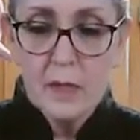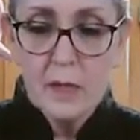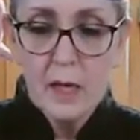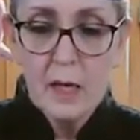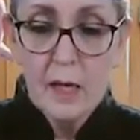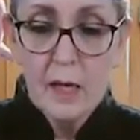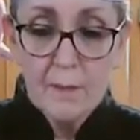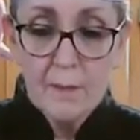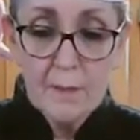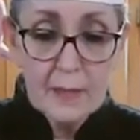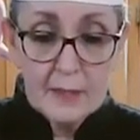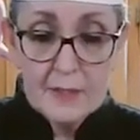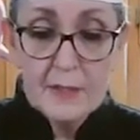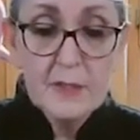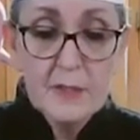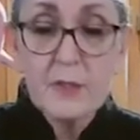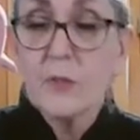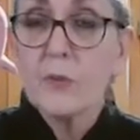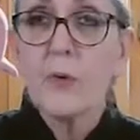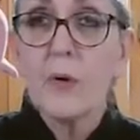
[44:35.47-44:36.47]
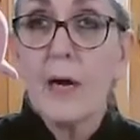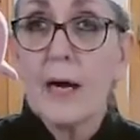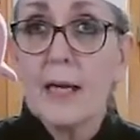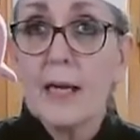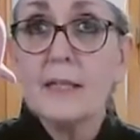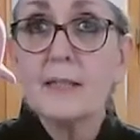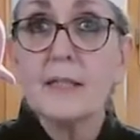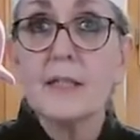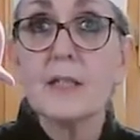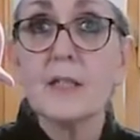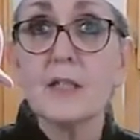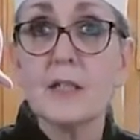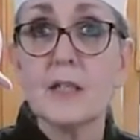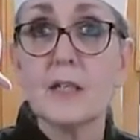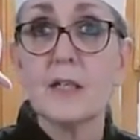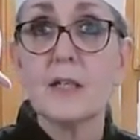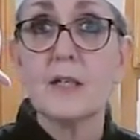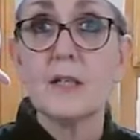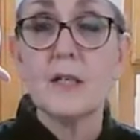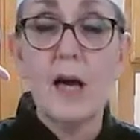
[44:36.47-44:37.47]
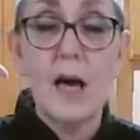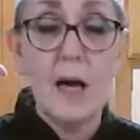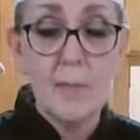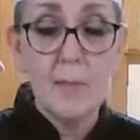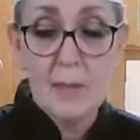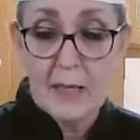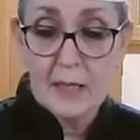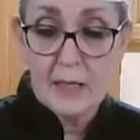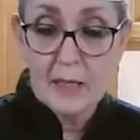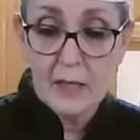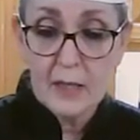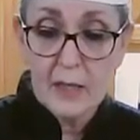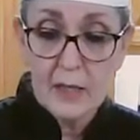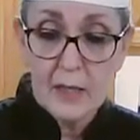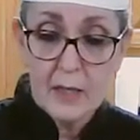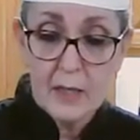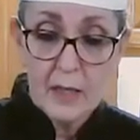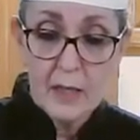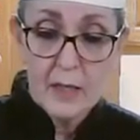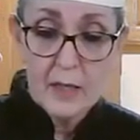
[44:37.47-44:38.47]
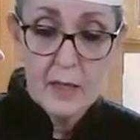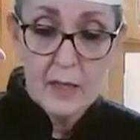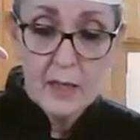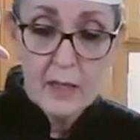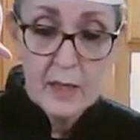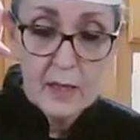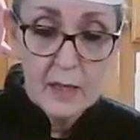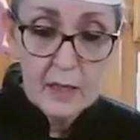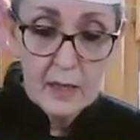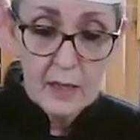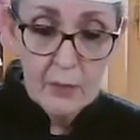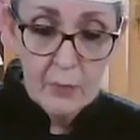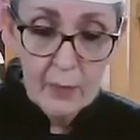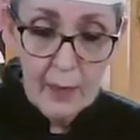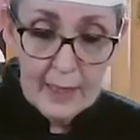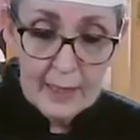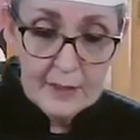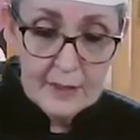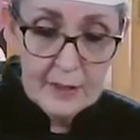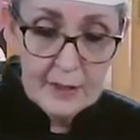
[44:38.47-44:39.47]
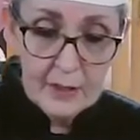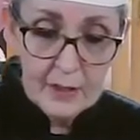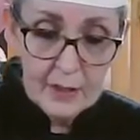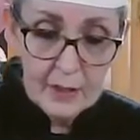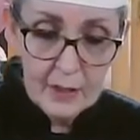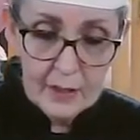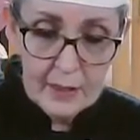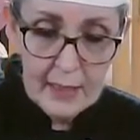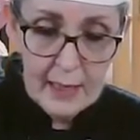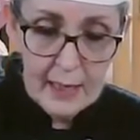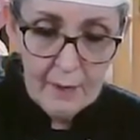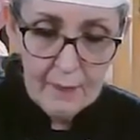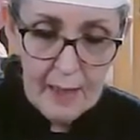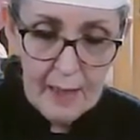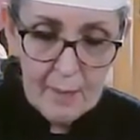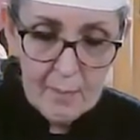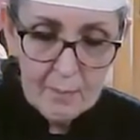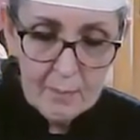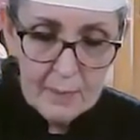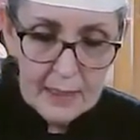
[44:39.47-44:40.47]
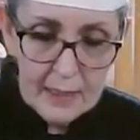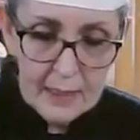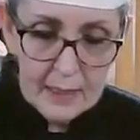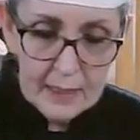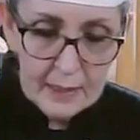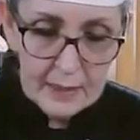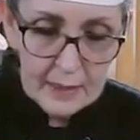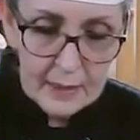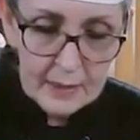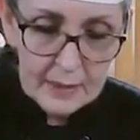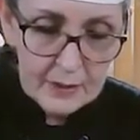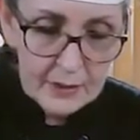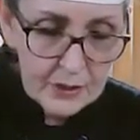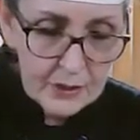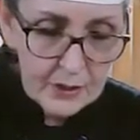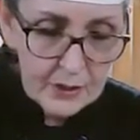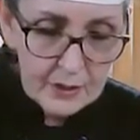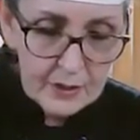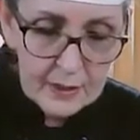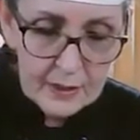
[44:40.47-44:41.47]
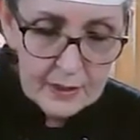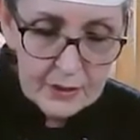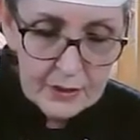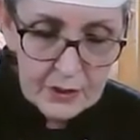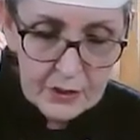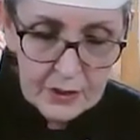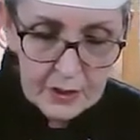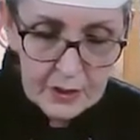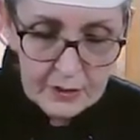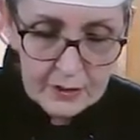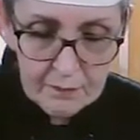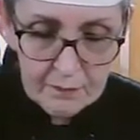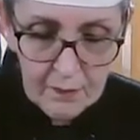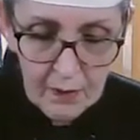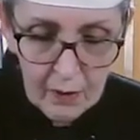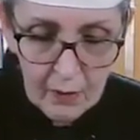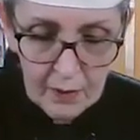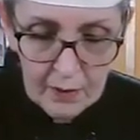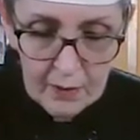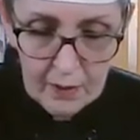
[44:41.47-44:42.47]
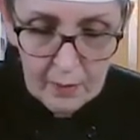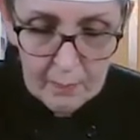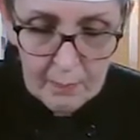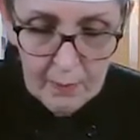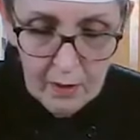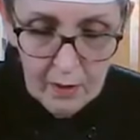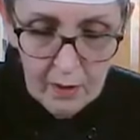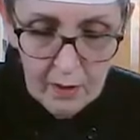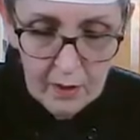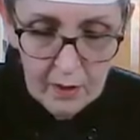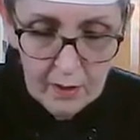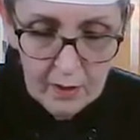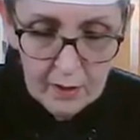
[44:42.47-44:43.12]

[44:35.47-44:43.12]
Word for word: This is crazy good. I mean, crazy good. Look how that meat is just, it's just falling apart.